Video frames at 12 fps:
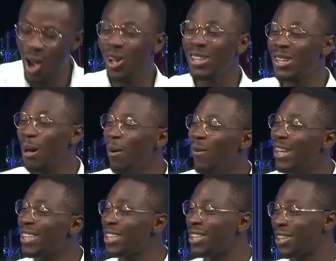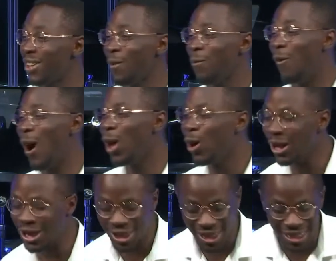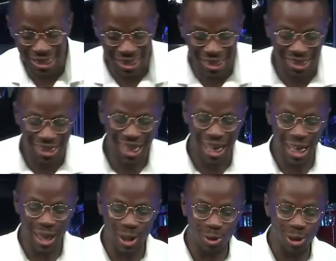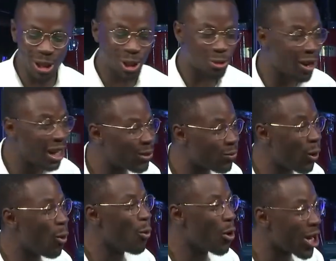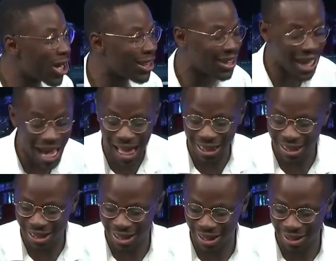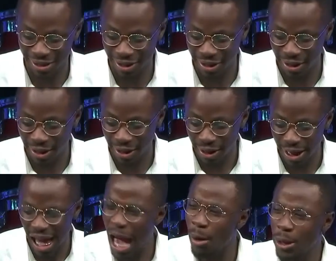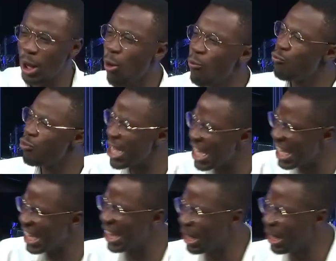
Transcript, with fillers: well, some of us has turned following Jesus into a stressful work task, and we don't really